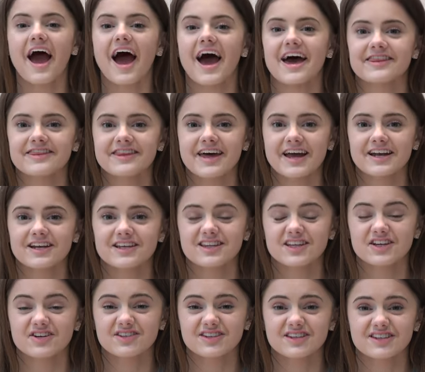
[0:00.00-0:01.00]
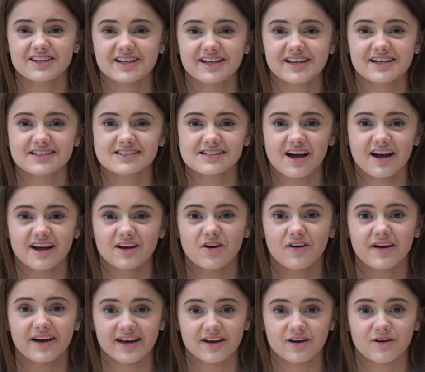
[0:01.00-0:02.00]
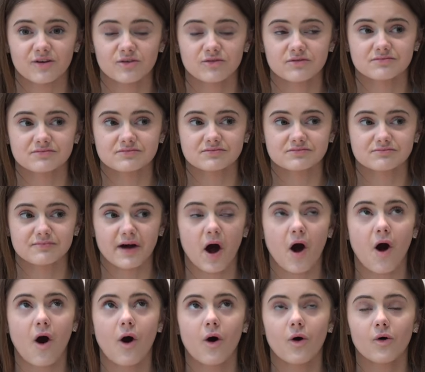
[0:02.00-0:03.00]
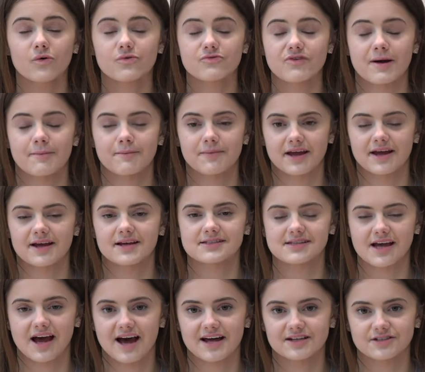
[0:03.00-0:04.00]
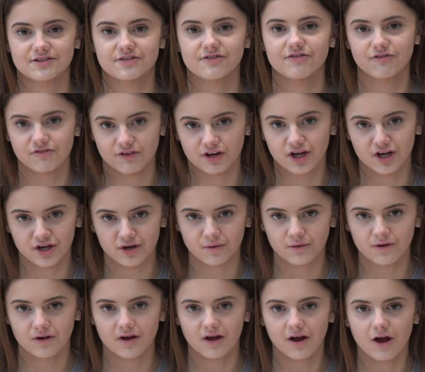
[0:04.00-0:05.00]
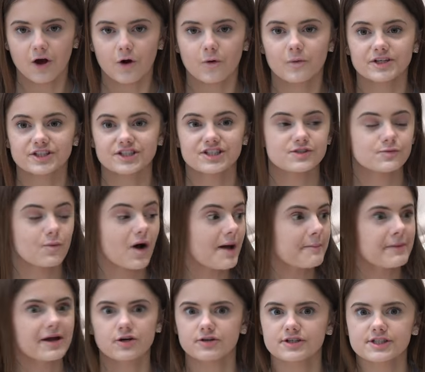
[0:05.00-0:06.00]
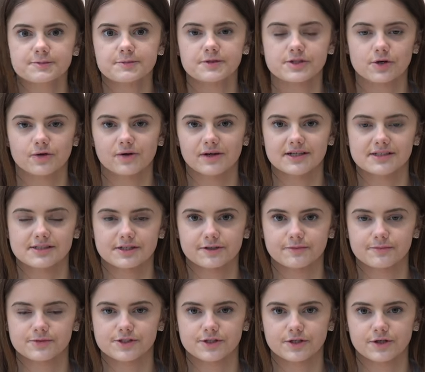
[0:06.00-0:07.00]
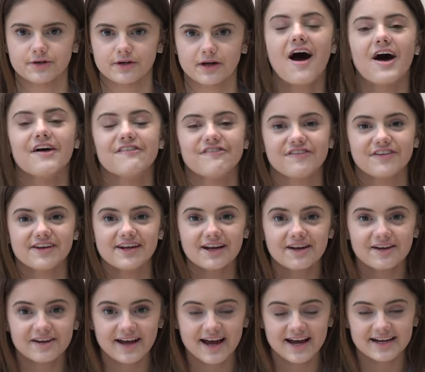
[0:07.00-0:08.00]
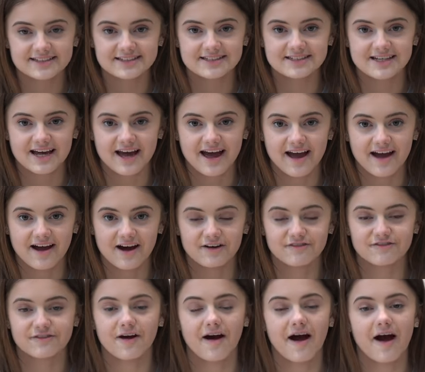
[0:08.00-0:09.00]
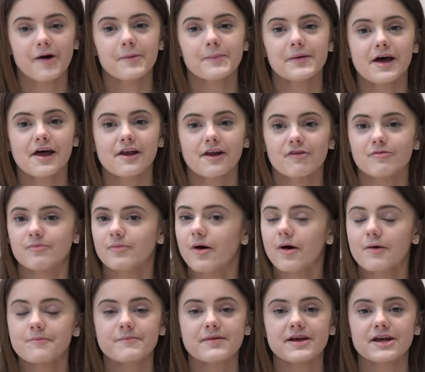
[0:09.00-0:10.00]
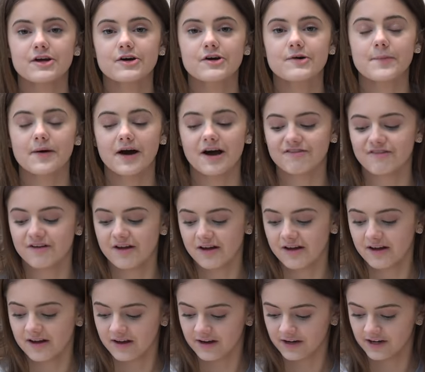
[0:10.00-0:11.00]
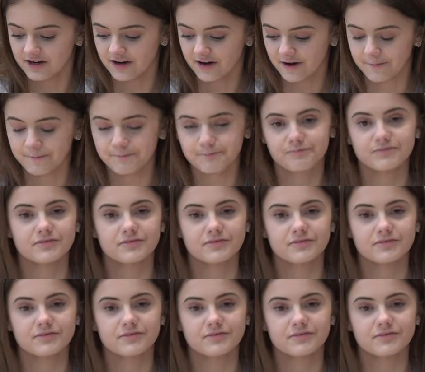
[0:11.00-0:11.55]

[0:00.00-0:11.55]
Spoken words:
And then the other thing is, I got ill. My whole family has had the flu, which is why my Christmas haul isn't up sooner. I feel okay today. I've got out of bed, I've put on makeup, I've, you know,